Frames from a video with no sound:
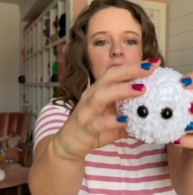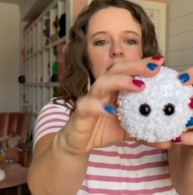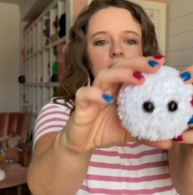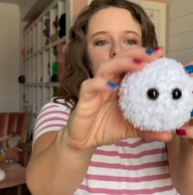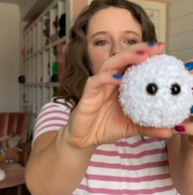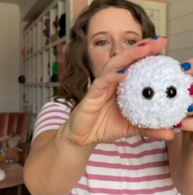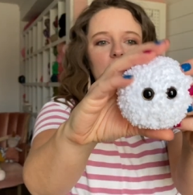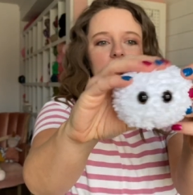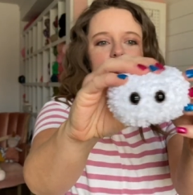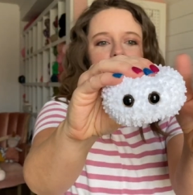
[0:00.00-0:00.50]

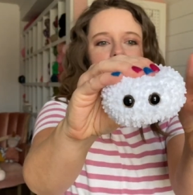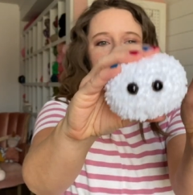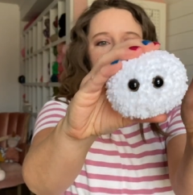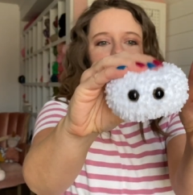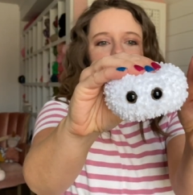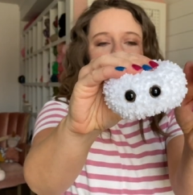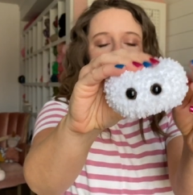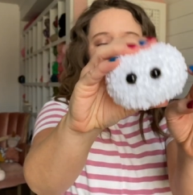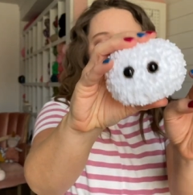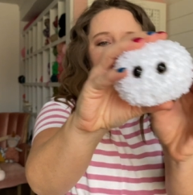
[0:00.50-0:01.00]
You can see
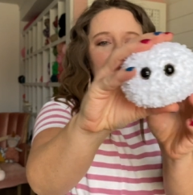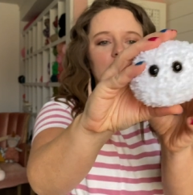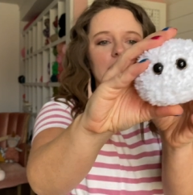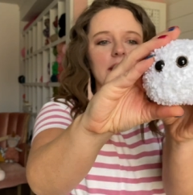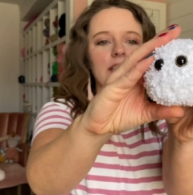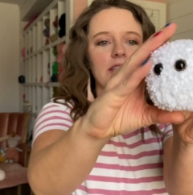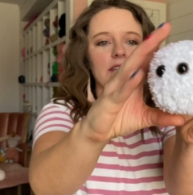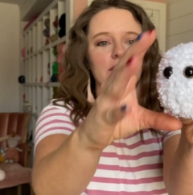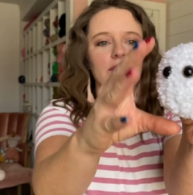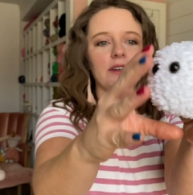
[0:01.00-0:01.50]
he's very
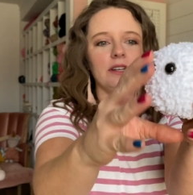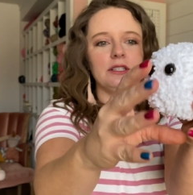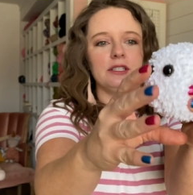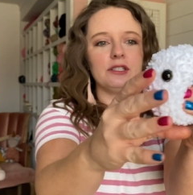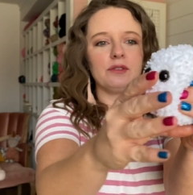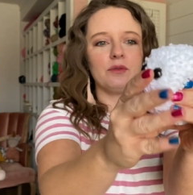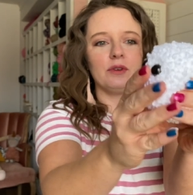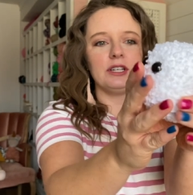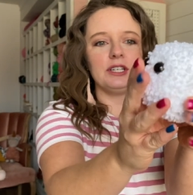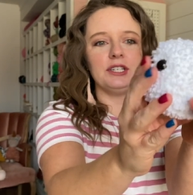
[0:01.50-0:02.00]
cute and
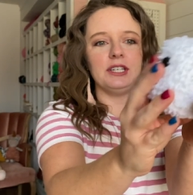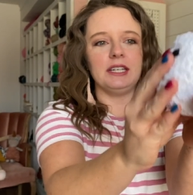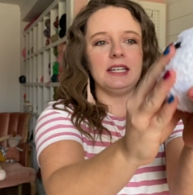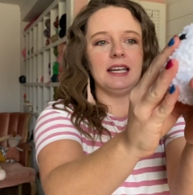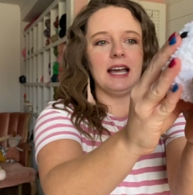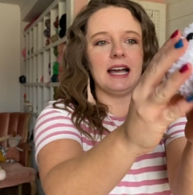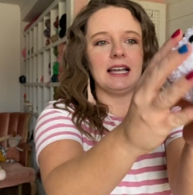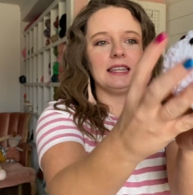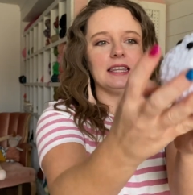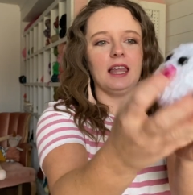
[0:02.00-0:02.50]
squishy.
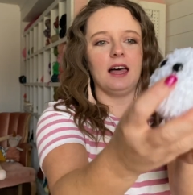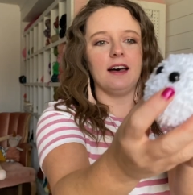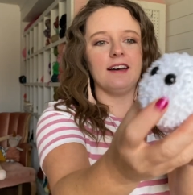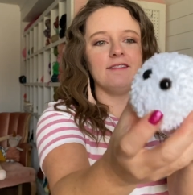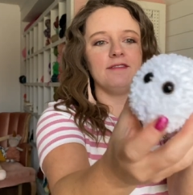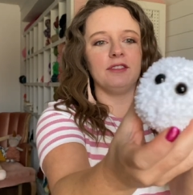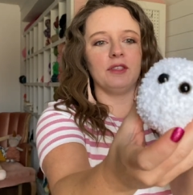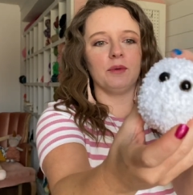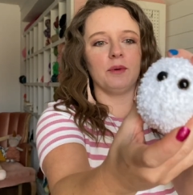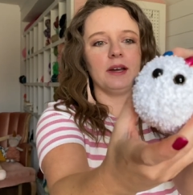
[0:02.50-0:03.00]
I
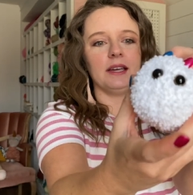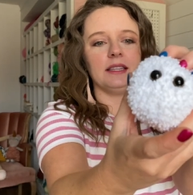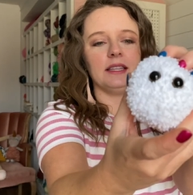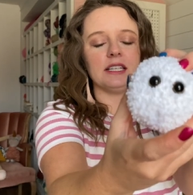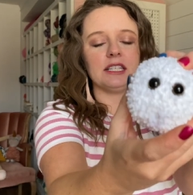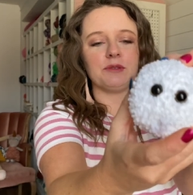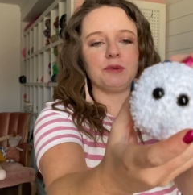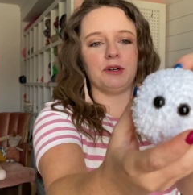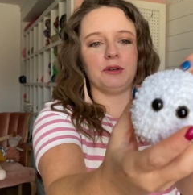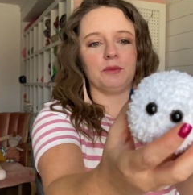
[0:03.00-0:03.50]
love the way
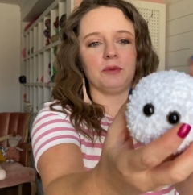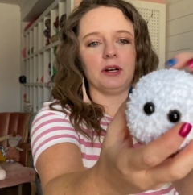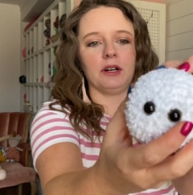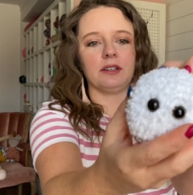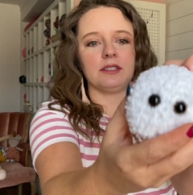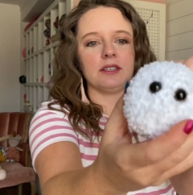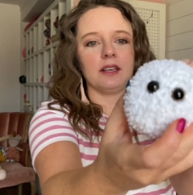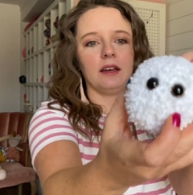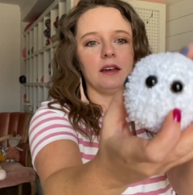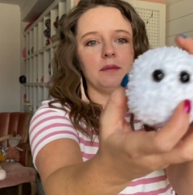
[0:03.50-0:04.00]
this one
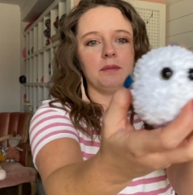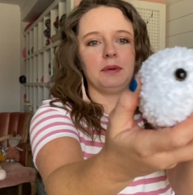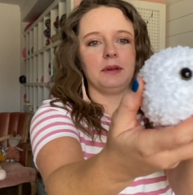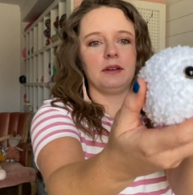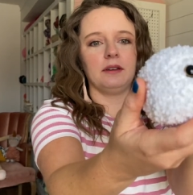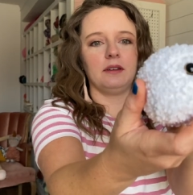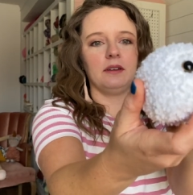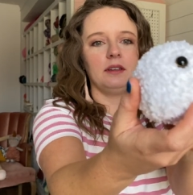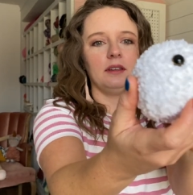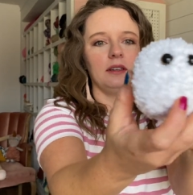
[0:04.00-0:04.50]
works up.
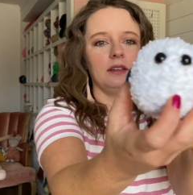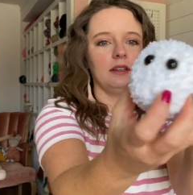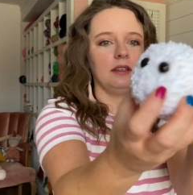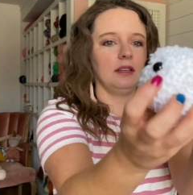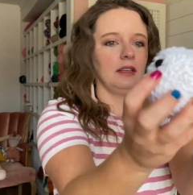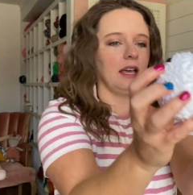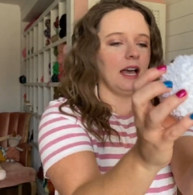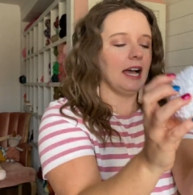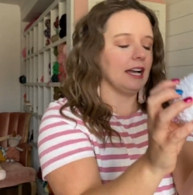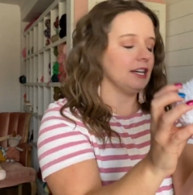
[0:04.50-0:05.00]
I